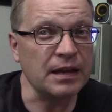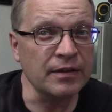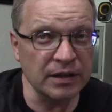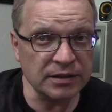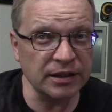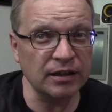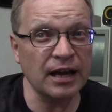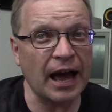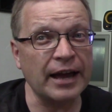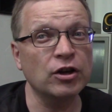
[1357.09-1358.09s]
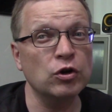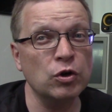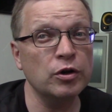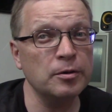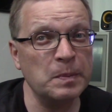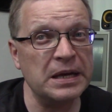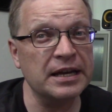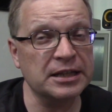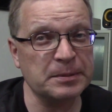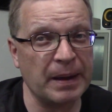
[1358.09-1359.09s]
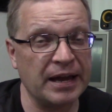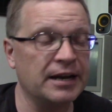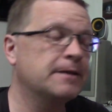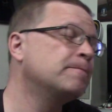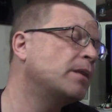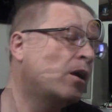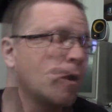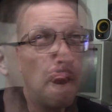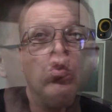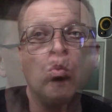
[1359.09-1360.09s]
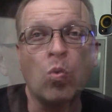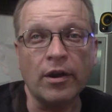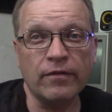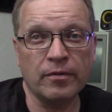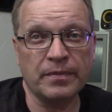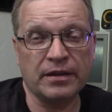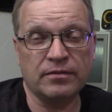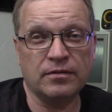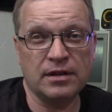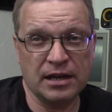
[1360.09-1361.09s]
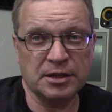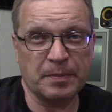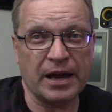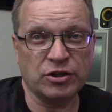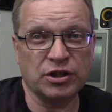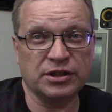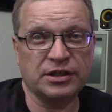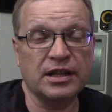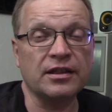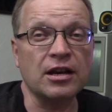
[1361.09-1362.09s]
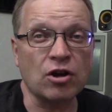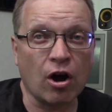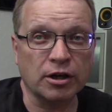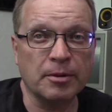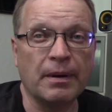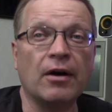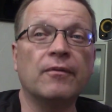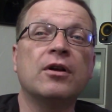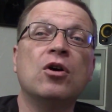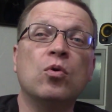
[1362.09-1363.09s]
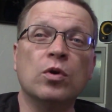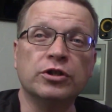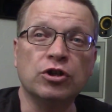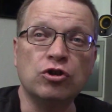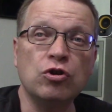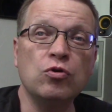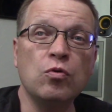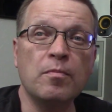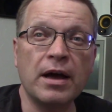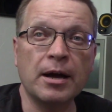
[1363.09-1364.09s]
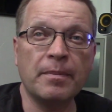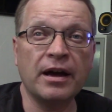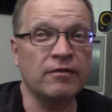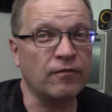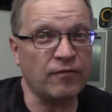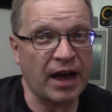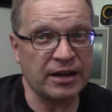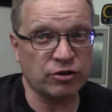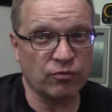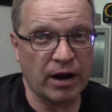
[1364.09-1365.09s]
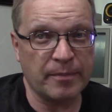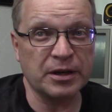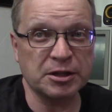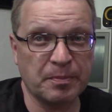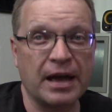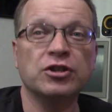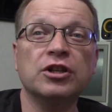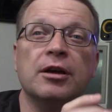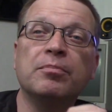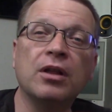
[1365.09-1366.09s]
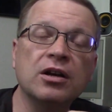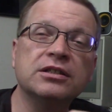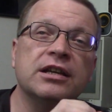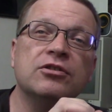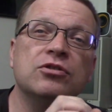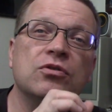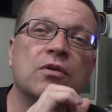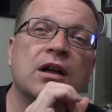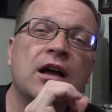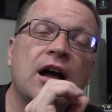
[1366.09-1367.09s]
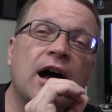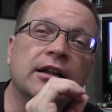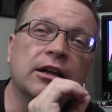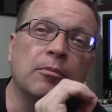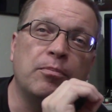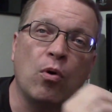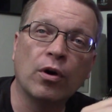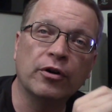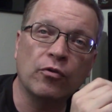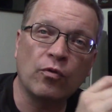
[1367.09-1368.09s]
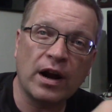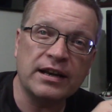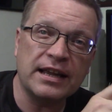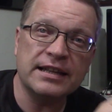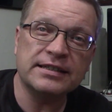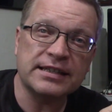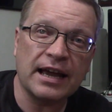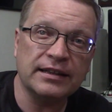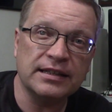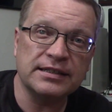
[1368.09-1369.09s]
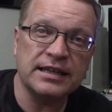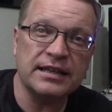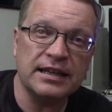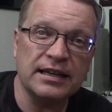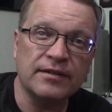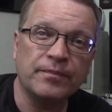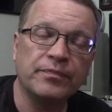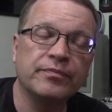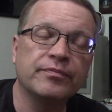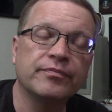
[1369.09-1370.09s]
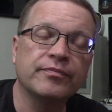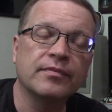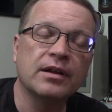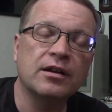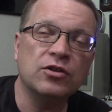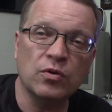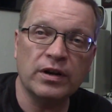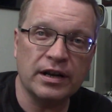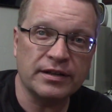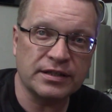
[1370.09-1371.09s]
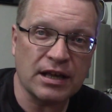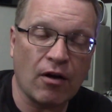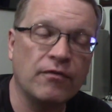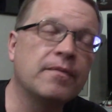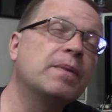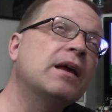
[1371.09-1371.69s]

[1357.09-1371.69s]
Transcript: This little guy could be expanded. One of them, the expansions that they talked about, was a 2 megabyte fast RAM expansion that plugs into a little port right inside the CD unit itself.